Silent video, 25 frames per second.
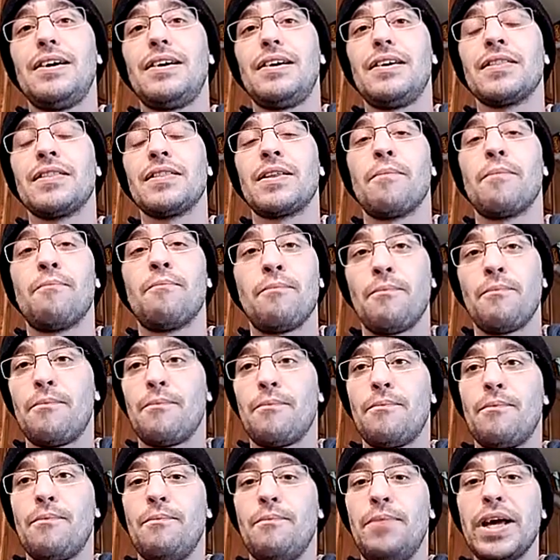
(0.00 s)
the
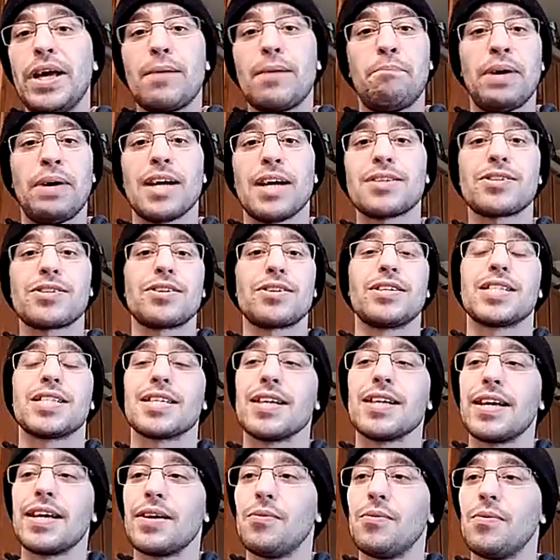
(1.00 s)
big picture, it's
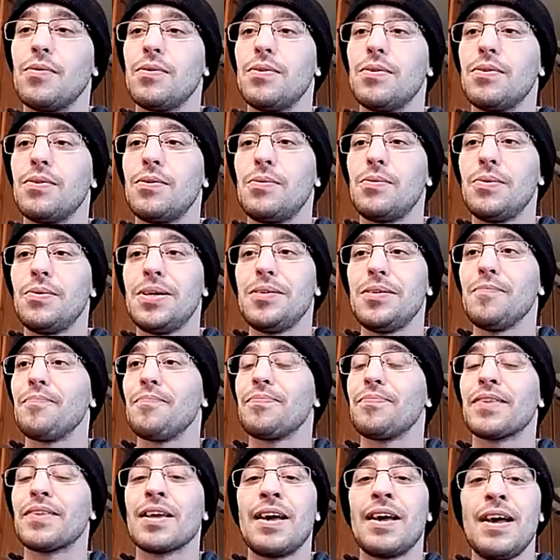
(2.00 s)
like,
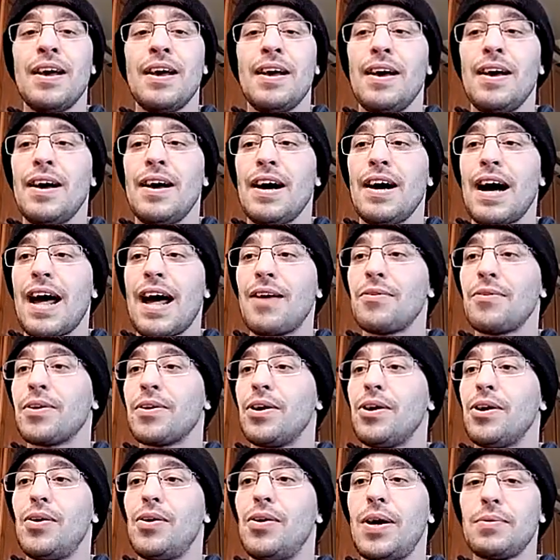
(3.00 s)
well, I don't
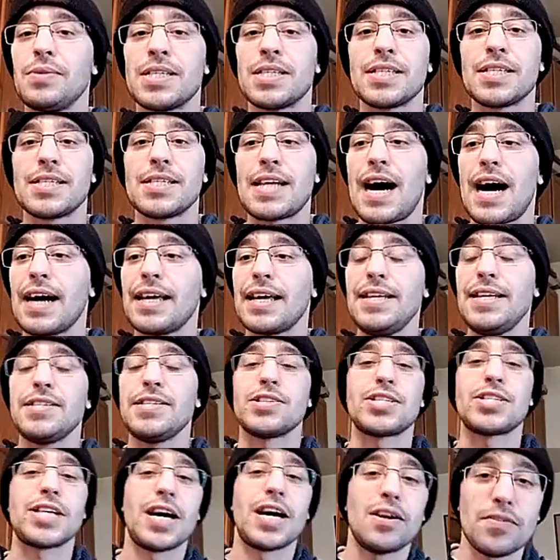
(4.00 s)
know, I was stocking
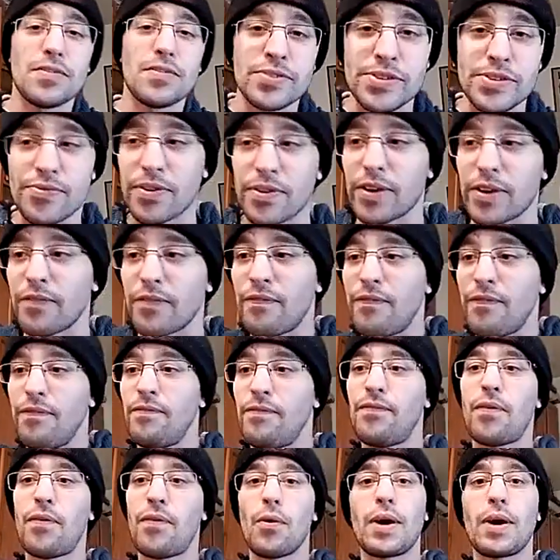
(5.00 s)
shelves for
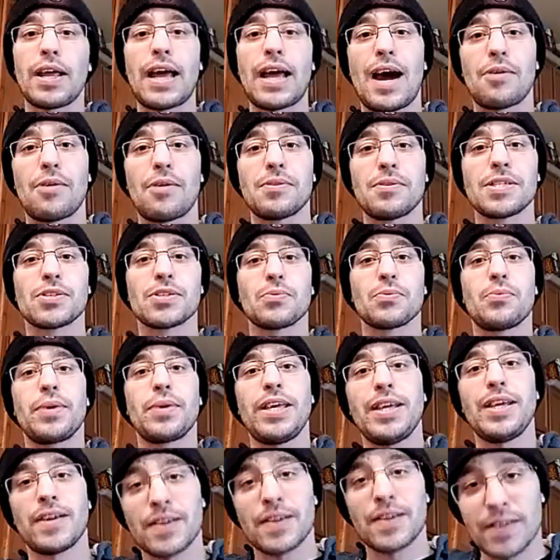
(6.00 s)
40 hours a
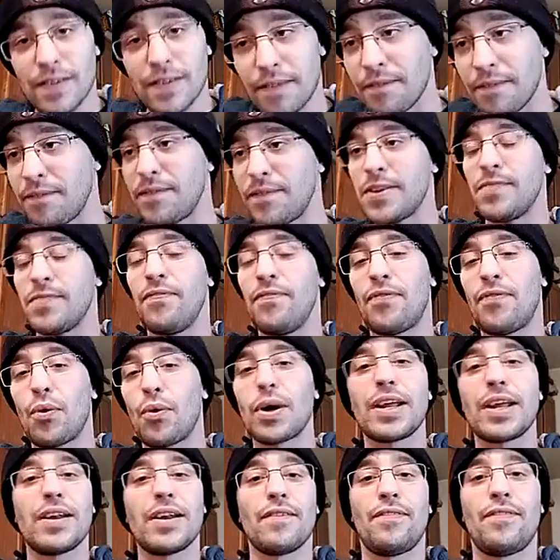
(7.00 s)
week to
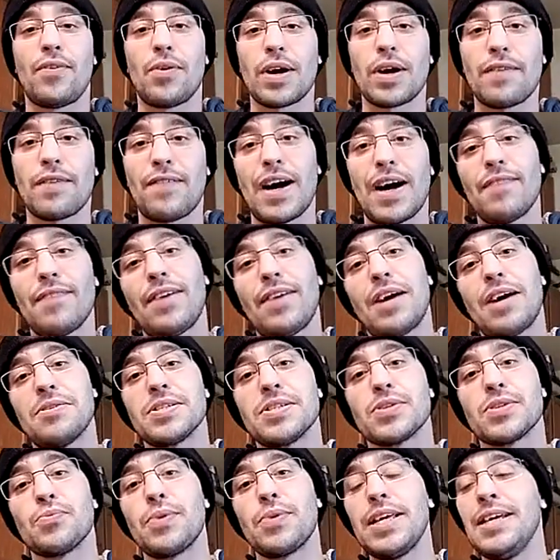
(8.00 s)
40 to 45
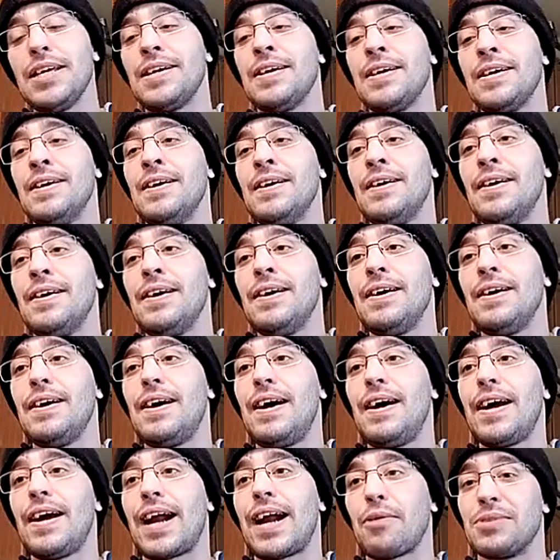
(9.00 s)
hours a week,
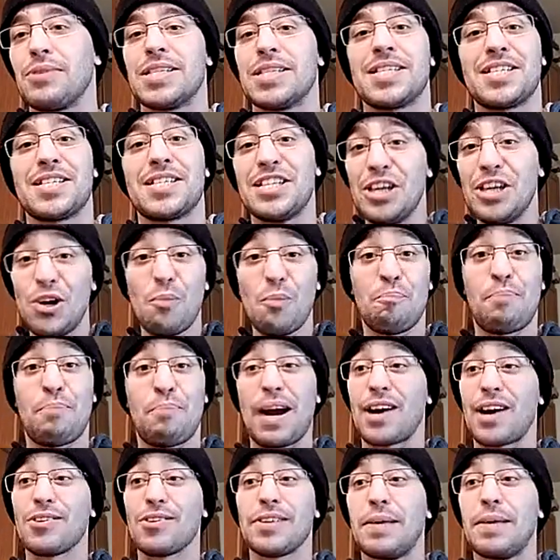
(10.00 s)
and I was still
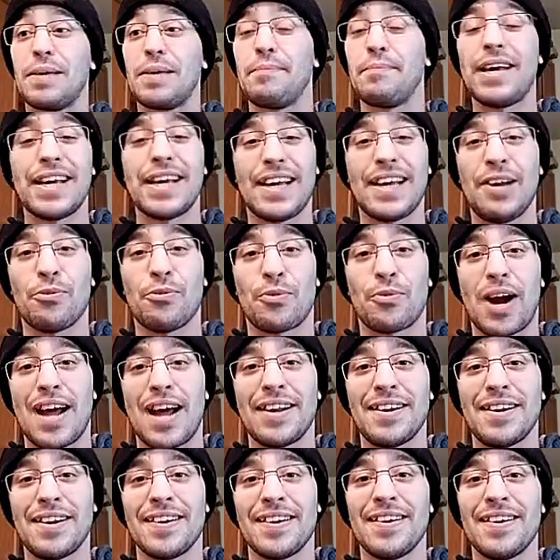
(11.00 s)
barely making
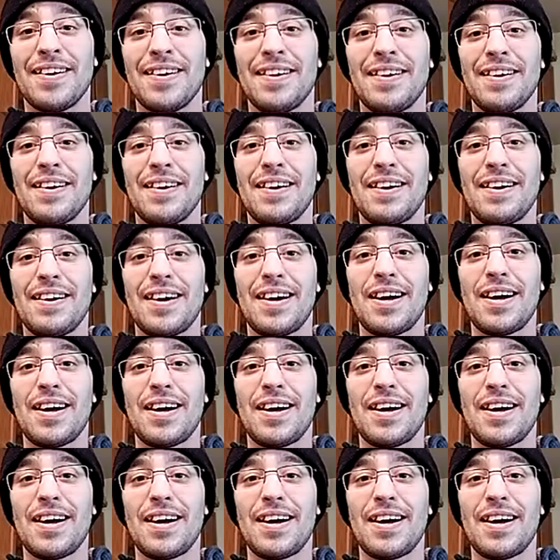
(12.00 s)
rent. I